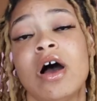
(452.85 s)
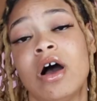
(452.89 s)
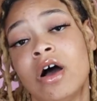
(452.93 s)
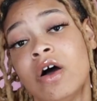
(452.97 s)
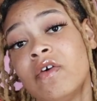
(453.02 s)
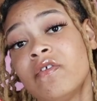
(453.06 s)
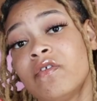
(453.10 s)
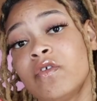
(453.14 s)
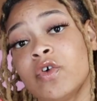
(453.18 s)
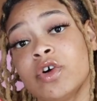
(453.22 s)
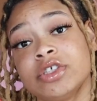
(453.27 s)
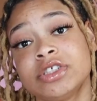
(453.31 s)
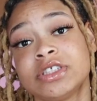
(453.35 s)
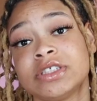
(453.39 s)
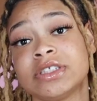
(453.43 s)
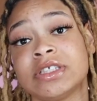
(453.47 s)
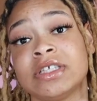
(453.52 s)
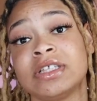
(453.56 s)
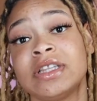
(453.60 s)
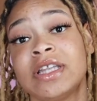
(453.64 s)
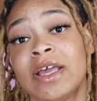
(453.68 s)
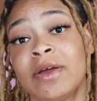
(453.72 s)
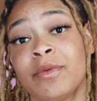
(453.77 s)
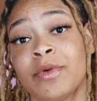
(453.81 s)

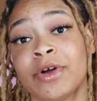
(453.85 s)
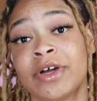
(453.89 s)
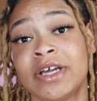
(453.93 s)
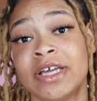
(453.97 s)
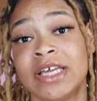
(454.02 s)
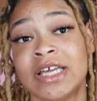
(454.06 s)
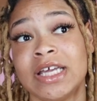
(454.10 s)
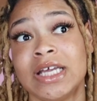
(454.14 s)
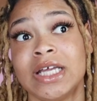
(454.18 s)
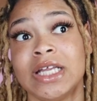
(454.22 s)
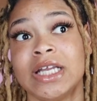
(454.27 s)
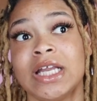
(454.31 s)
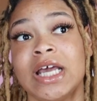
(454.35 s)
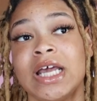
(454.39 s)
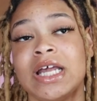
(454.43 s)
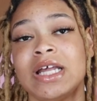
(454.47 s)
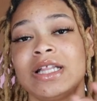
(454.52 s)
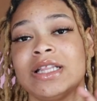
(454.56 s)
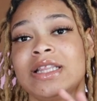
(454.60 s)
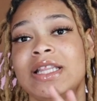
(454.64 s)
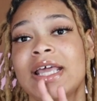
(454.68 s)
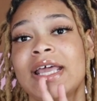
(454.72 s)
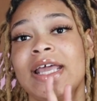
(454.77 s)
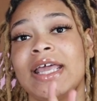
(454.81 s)
Unfortunately, they weren't in.
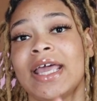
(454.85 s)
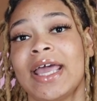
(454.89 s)
They